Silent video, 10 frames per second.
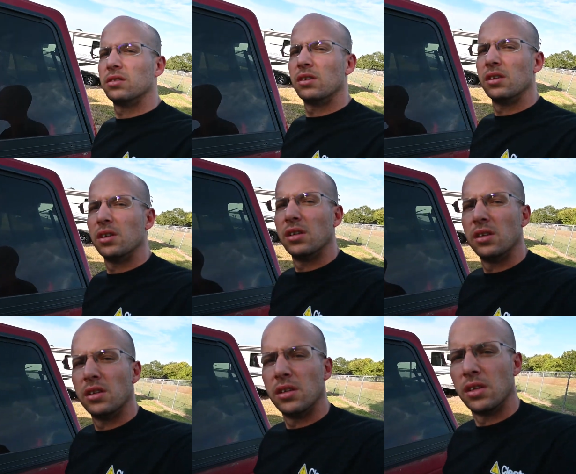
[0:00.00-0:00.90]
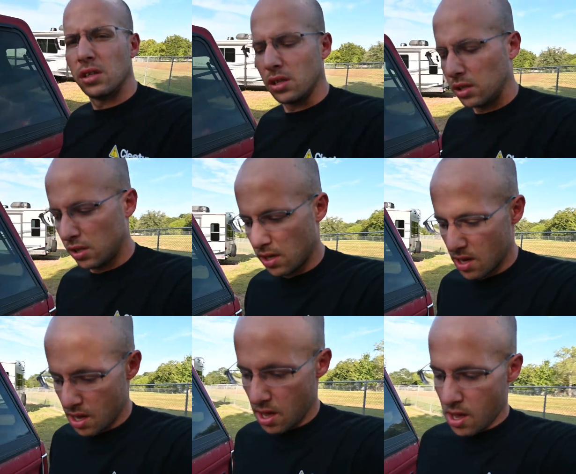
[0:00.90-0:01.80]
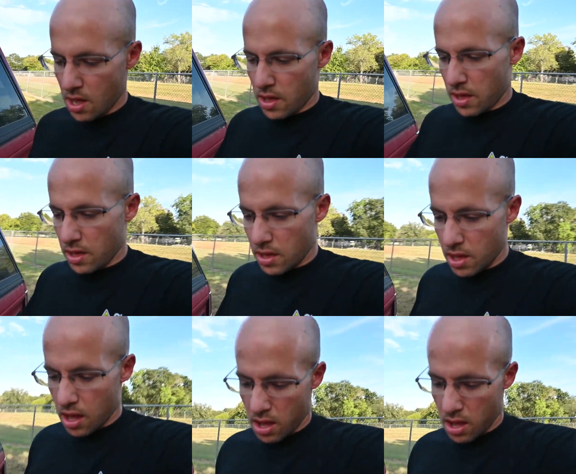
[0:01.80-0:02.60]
(silence)